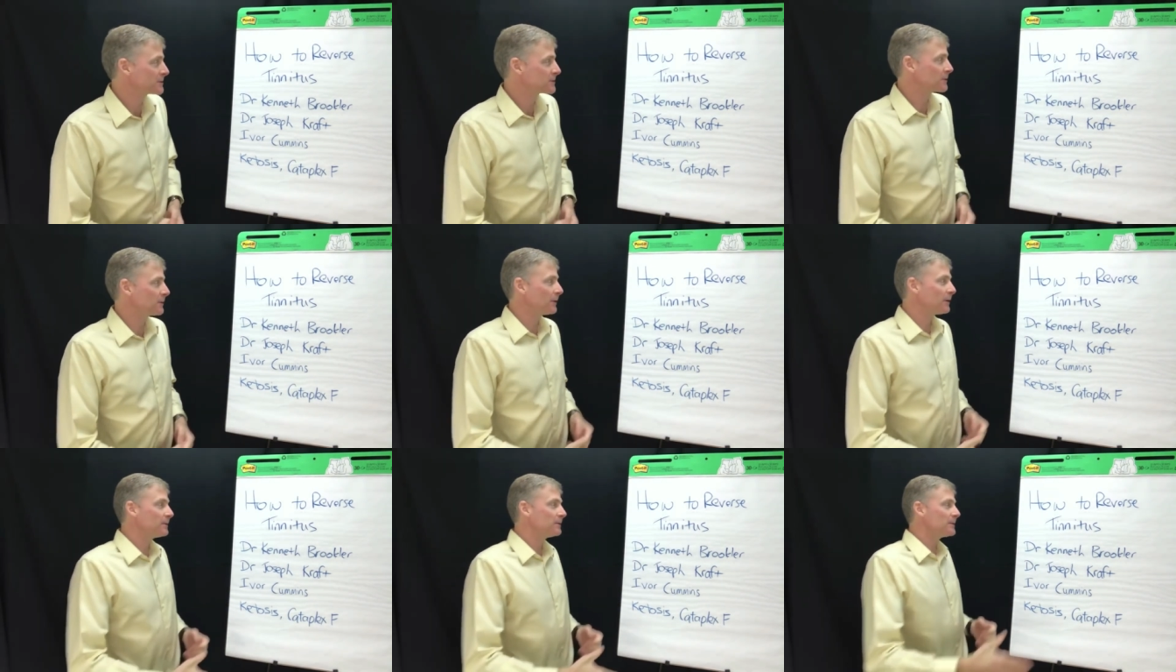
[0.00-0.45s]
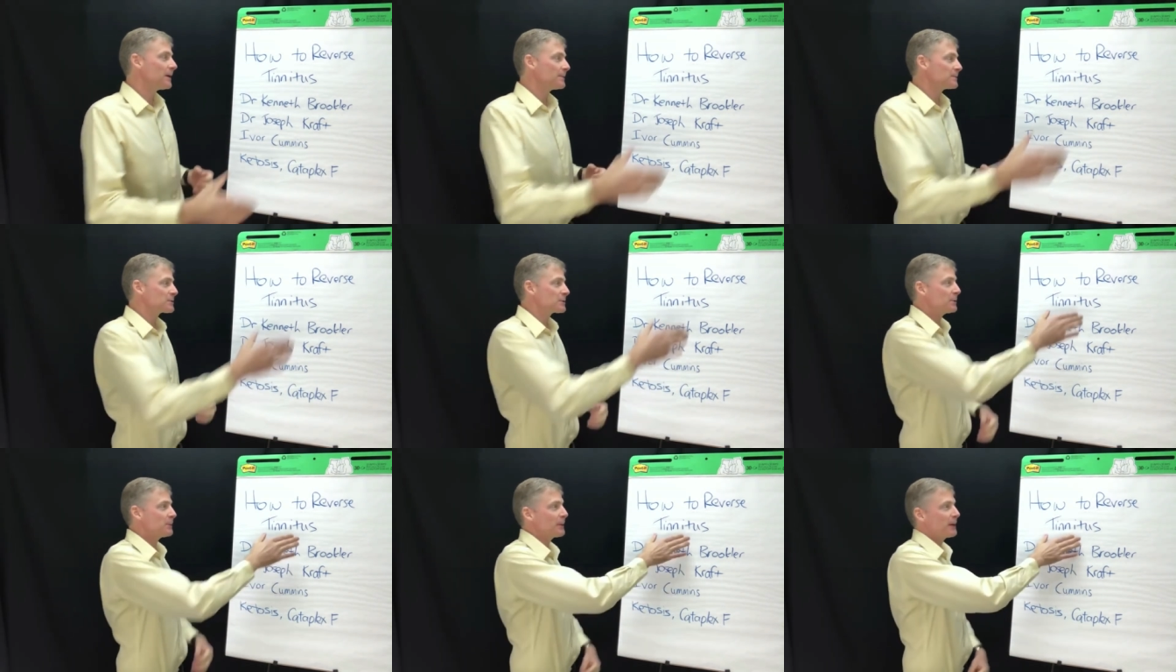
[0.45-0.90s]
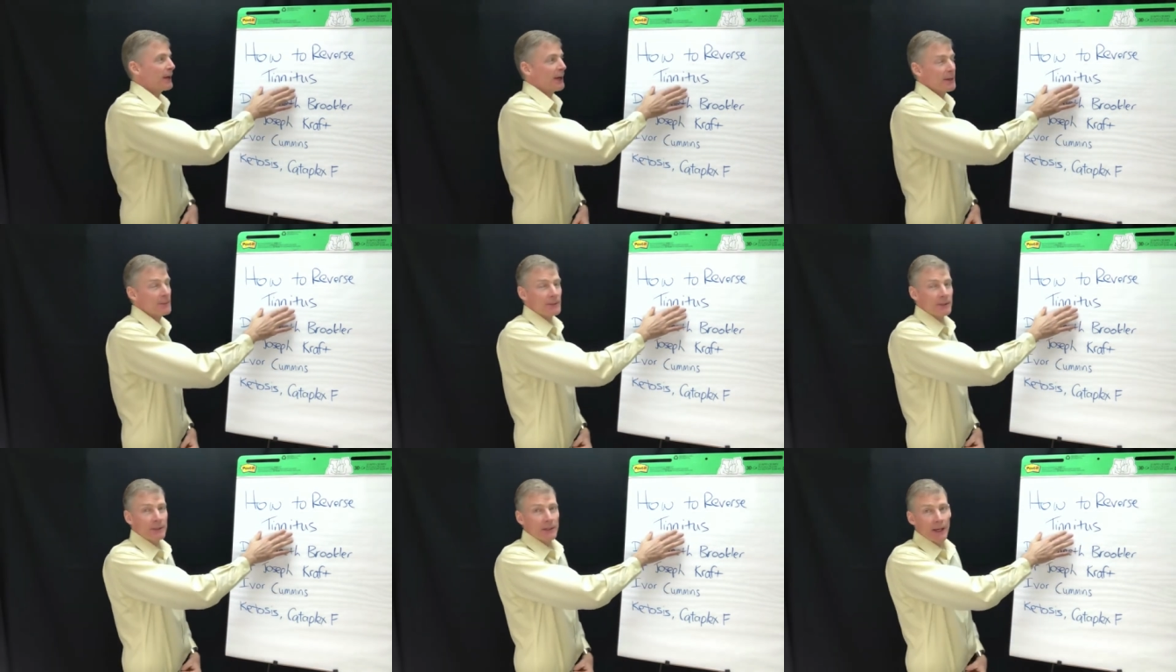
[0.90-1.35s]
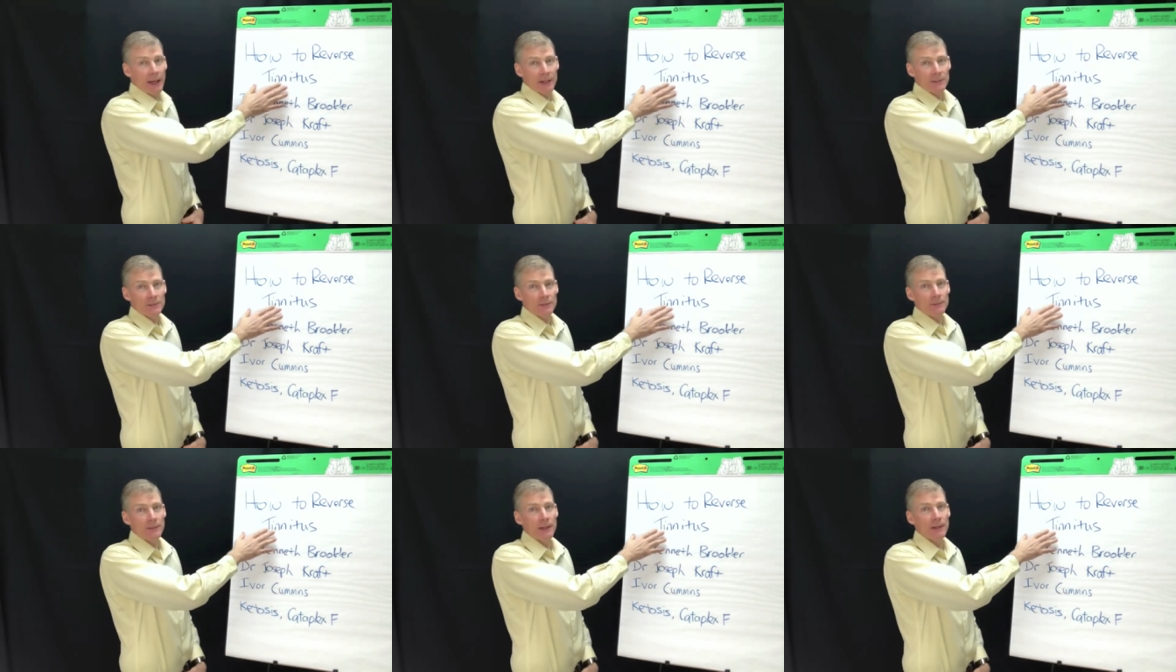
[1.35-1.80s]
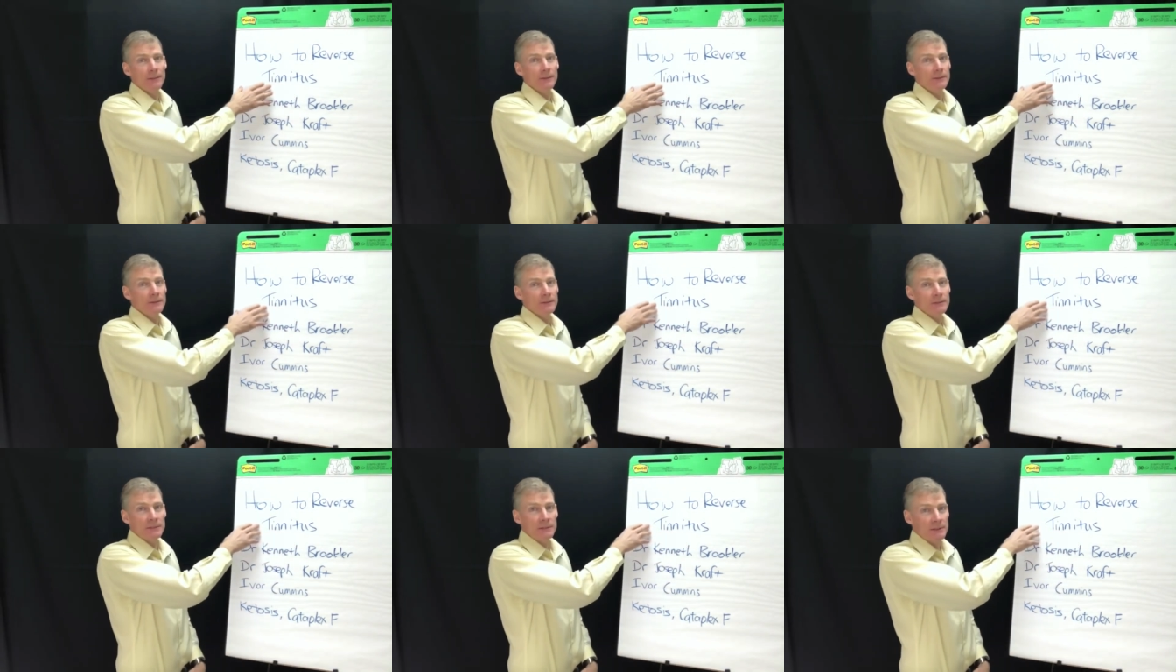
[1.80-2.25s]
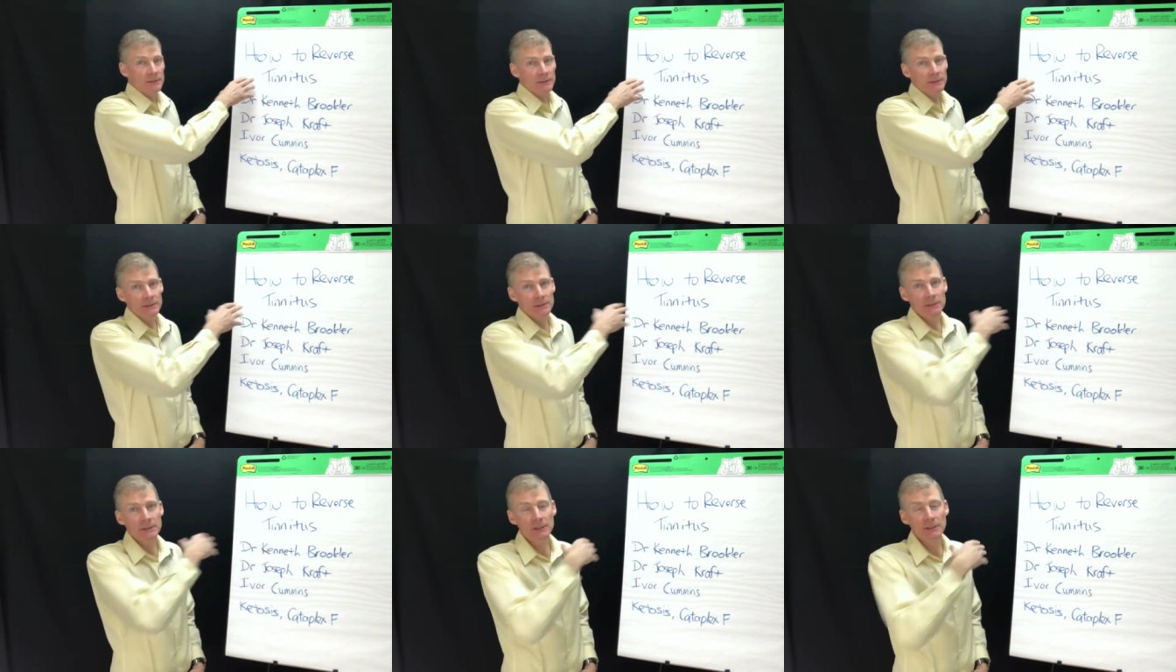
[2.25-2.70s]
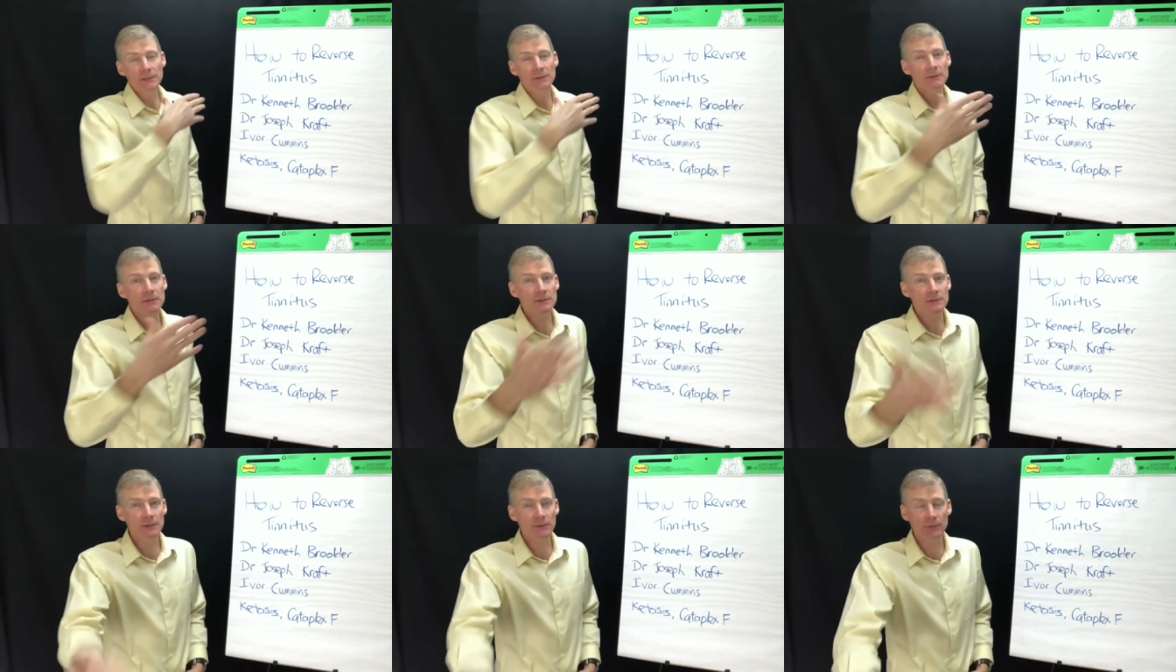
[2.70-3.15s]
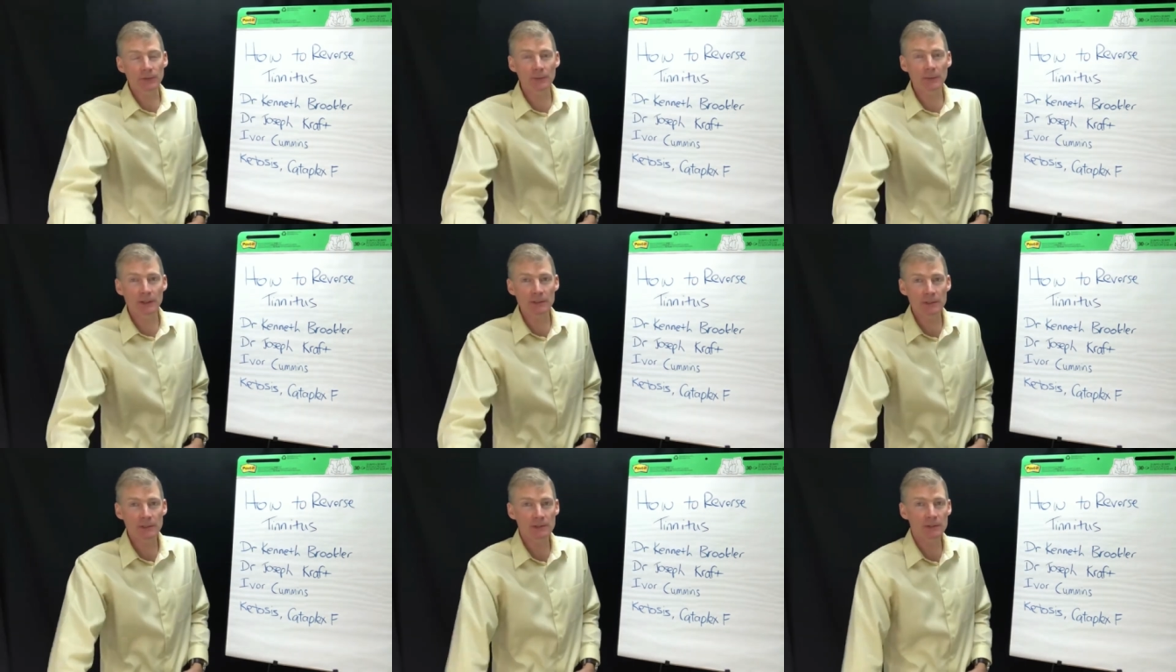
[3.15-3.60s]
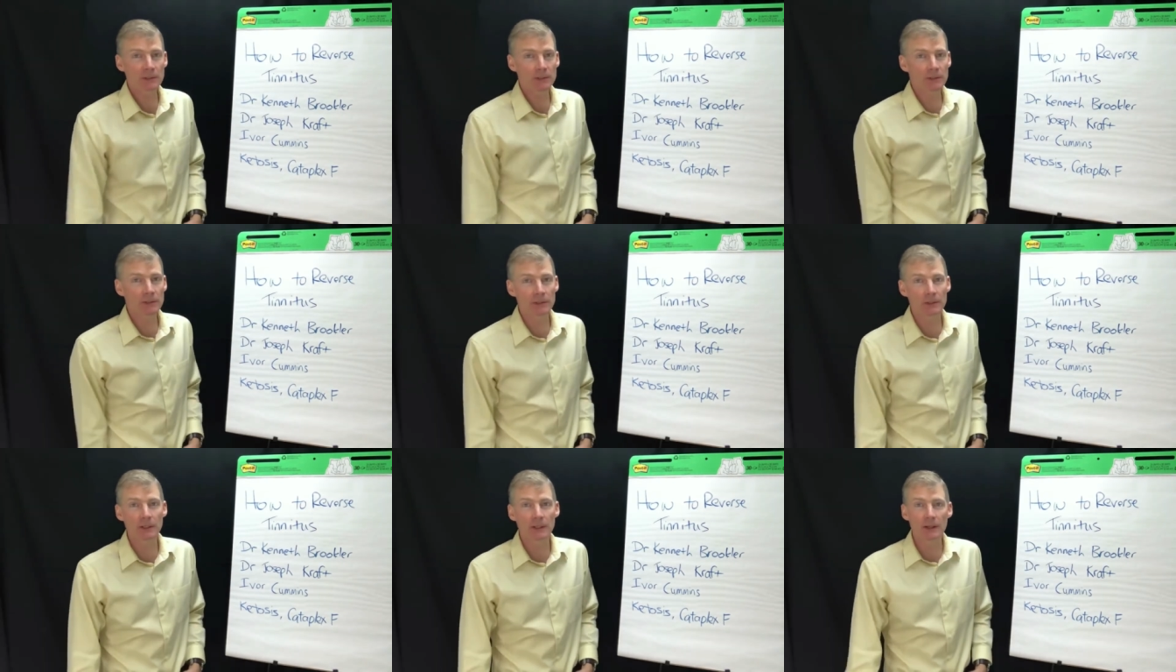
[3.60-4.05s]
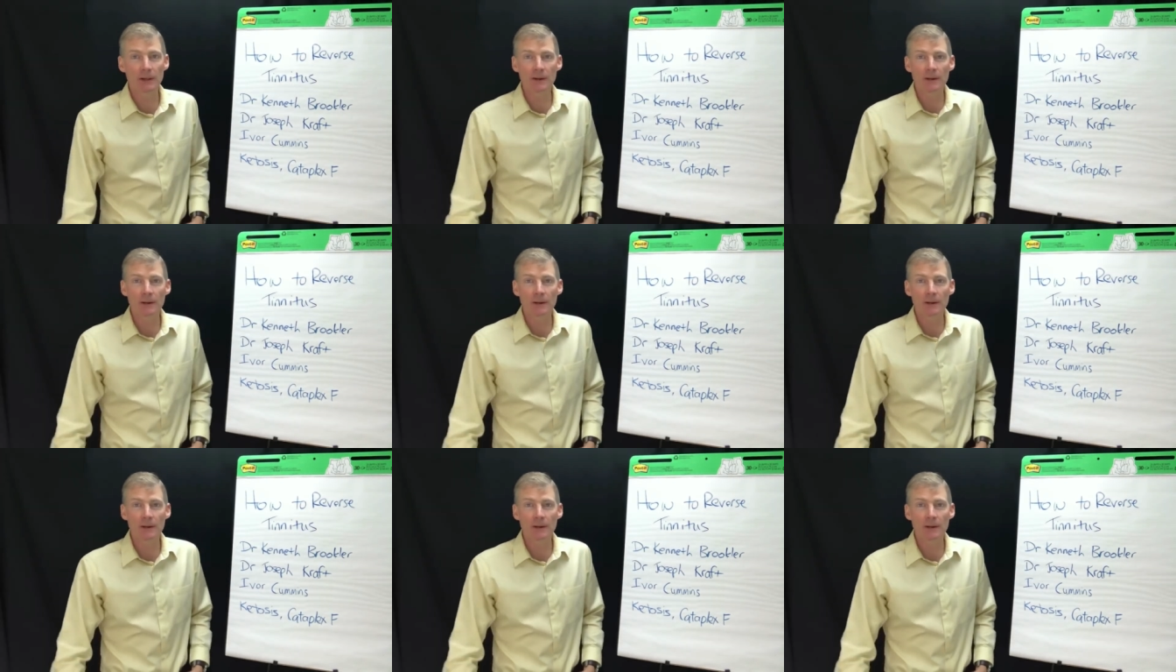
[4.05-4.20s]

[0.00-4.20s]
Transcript: so I'm super happy to actually be able to deliver this information to you.